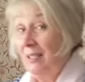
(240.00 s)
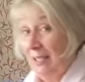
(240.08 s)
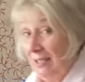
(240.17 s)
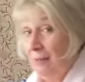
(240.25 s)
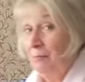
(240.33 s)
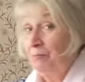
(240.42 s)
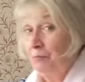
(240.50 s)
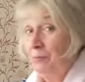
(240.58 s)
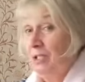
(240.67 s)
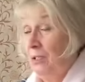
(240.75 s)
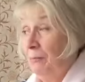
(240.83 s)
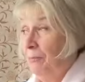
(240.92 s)
here,
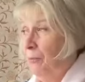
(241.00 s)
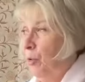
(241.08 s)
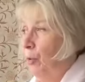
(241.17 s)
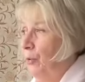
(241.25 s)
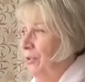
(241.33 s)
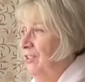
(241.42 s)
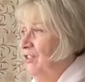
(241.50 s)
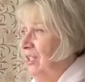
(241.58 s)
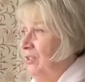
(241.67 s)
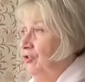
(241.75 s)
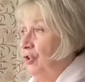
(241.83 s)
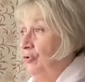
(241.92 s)
yeah, all these
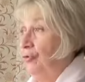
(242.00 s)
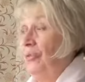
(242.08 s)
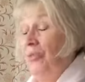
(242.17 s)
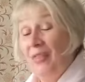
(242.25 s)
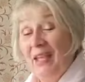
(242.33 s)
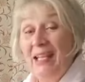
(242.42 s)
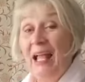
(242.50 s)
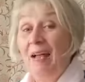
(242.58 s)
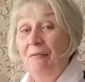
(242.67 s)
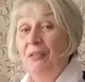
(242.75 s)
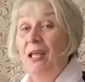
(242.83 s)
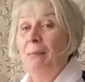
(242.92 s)
10 children, they
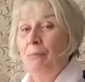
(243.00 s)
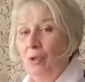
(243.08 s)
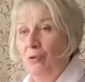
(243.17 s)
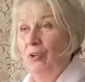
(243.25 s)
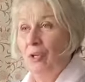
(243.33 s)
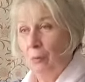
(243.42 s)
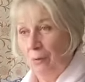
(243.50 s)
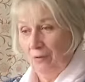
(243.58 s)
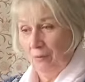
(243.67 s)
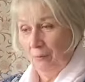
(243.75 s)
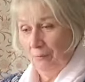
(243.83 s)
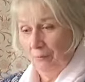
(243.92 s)
have their music with them.